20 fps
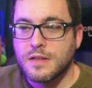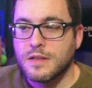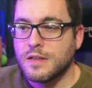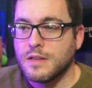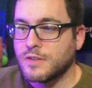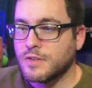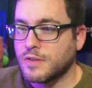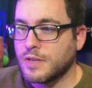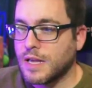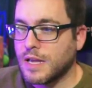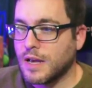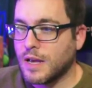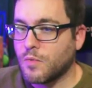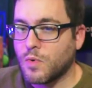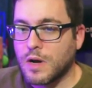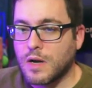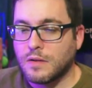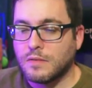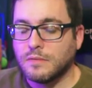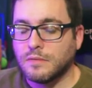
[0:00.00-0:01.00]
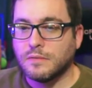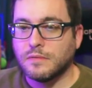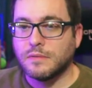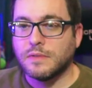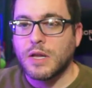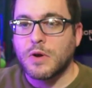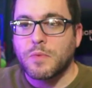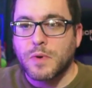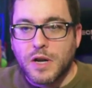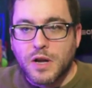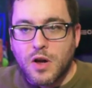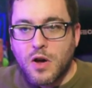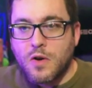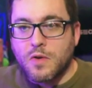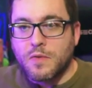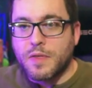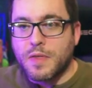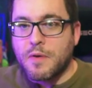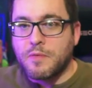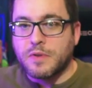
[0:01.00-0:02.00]
So yeah, well, there we
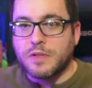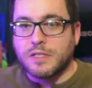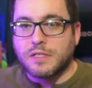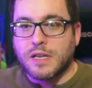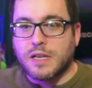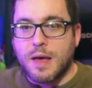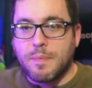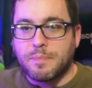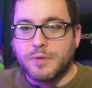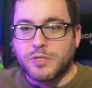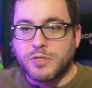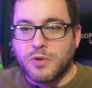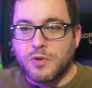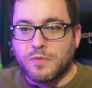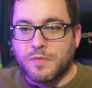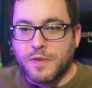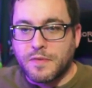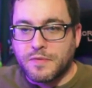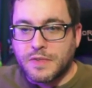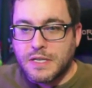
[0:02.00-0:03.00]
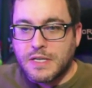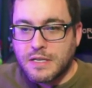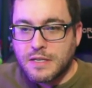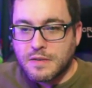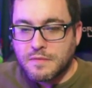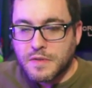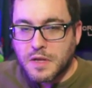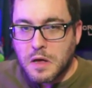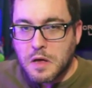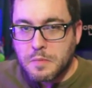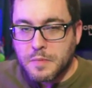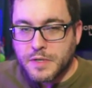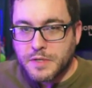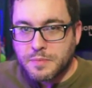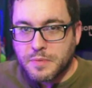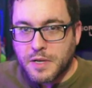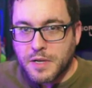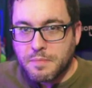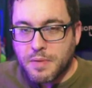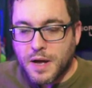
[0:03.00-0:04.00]
go. That was episode 15 of the Gundam
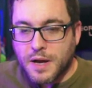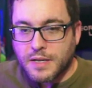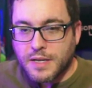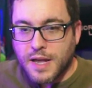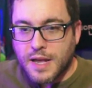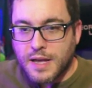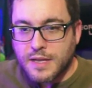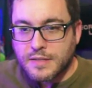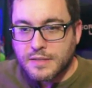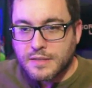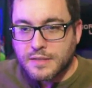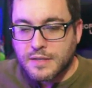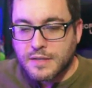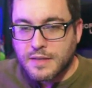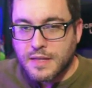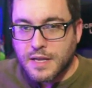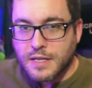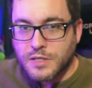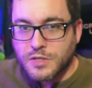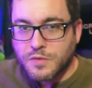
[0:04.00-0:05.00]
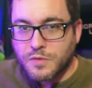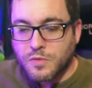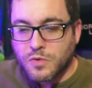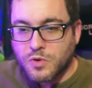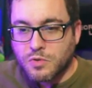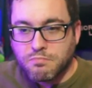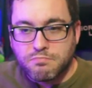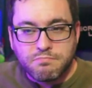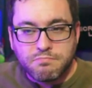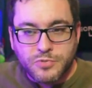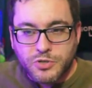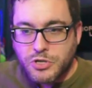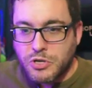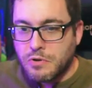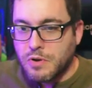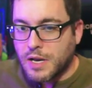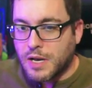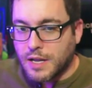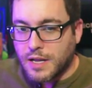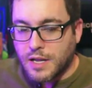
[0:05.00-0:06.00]
Explained podcast. Thanks for
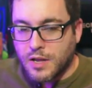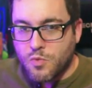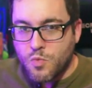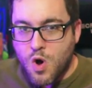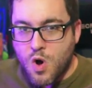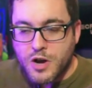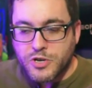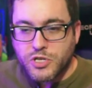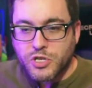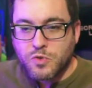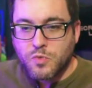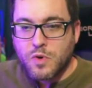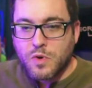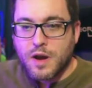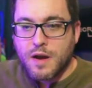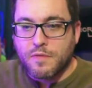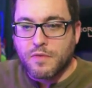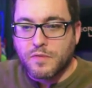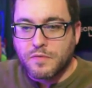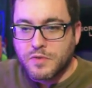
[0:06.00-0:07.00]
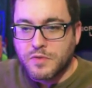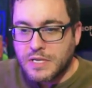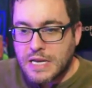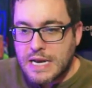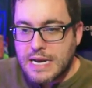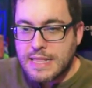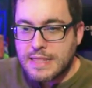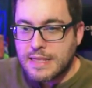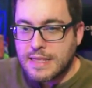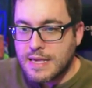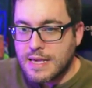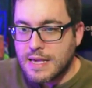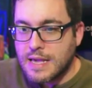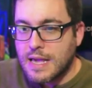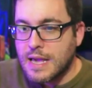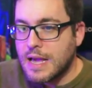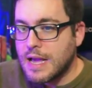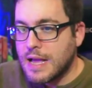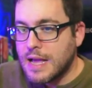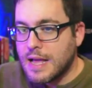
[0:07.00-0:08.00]
tuning in, watching, whatever. If there's
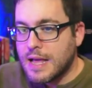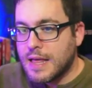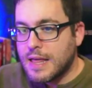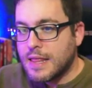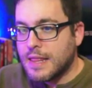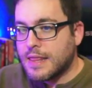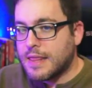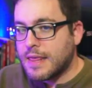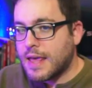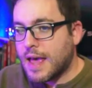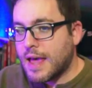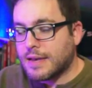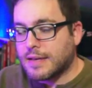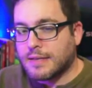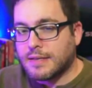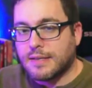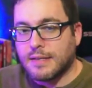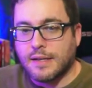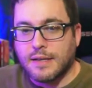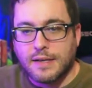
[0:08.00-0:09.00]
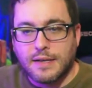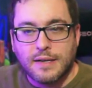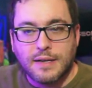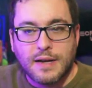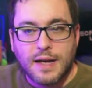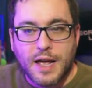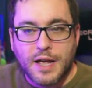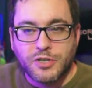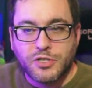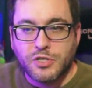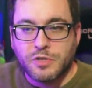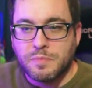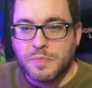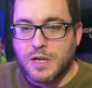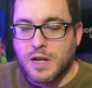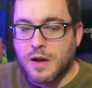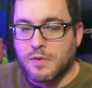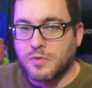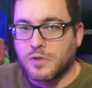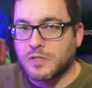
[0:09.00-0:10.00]
anything that uh, I should be
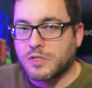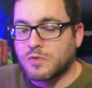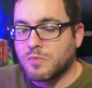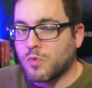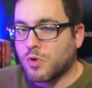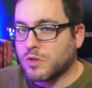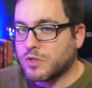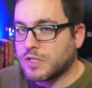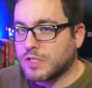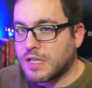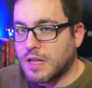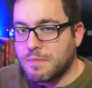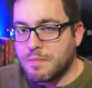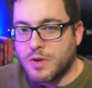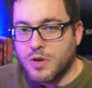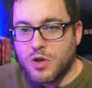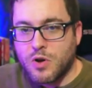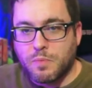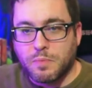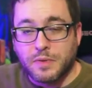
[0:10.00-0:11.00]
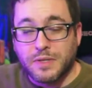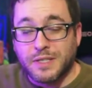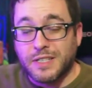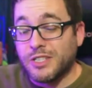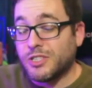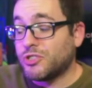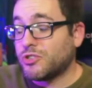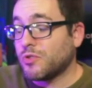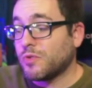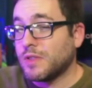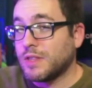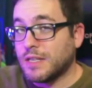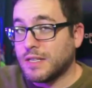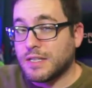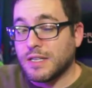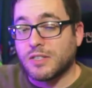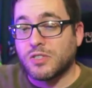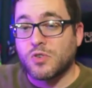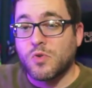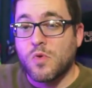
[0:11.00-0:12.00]
covering some more, just let me know. Please join the
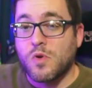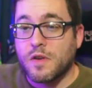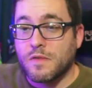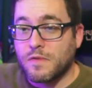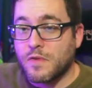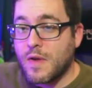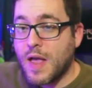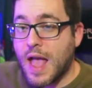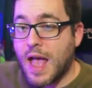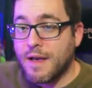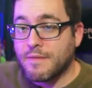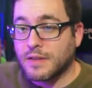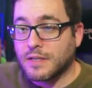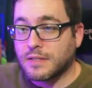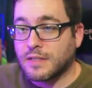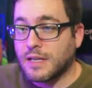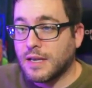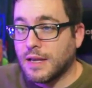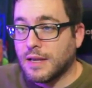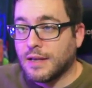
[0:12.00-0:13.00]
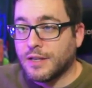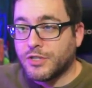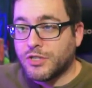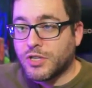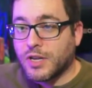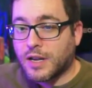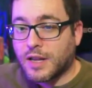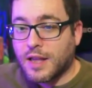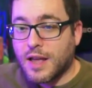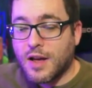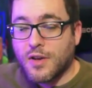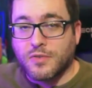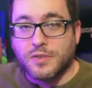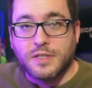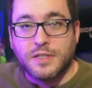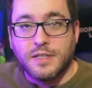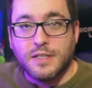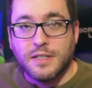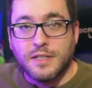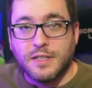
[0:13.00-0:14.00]
Discord if you haven't. Check
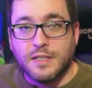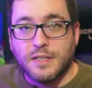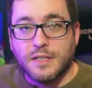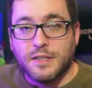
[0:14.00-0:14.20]
out the